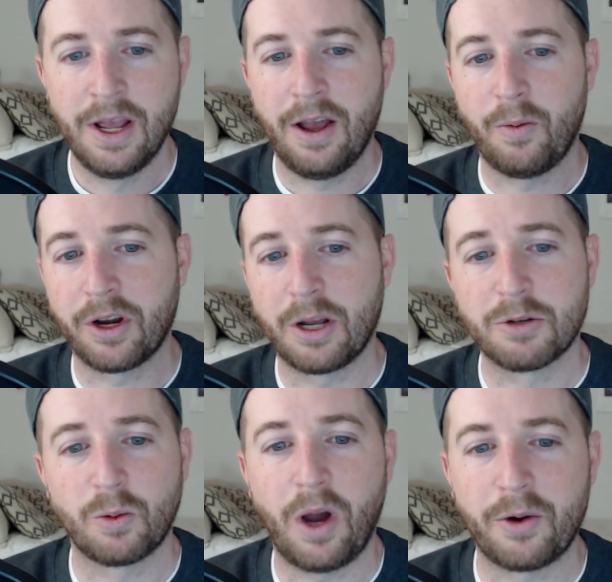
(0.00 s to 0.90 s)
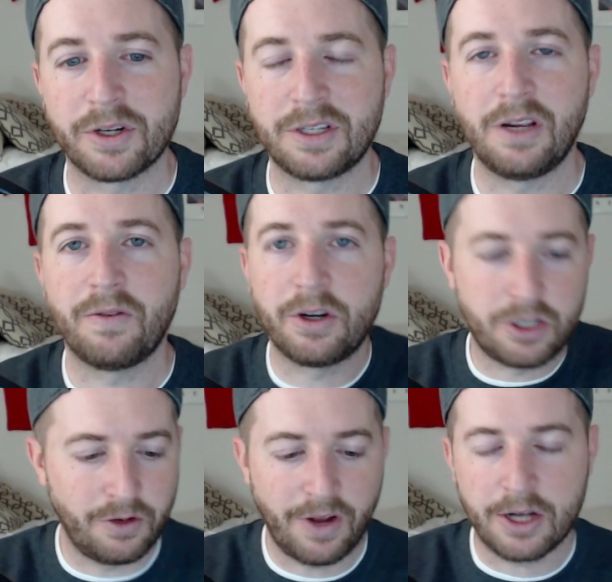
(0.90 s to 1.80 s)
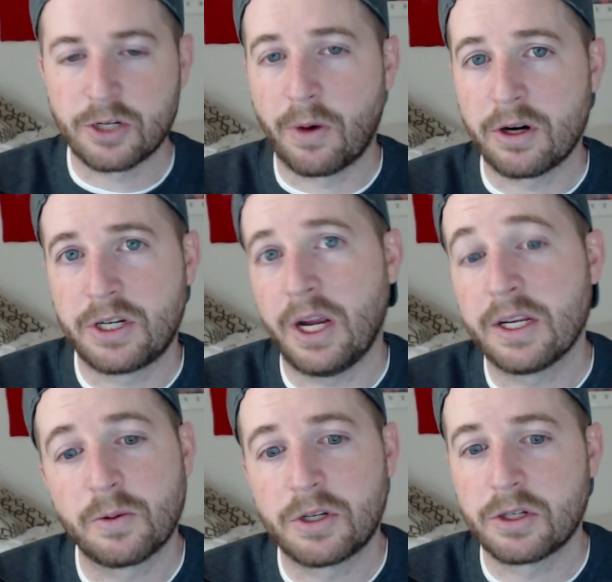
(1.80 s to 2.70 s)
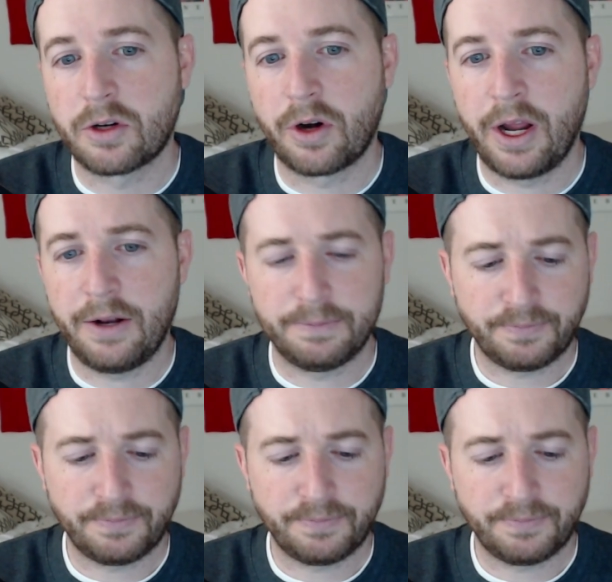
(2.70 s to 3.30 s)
And when it comes to wide receivers, you've got Jamar Chase, which is great,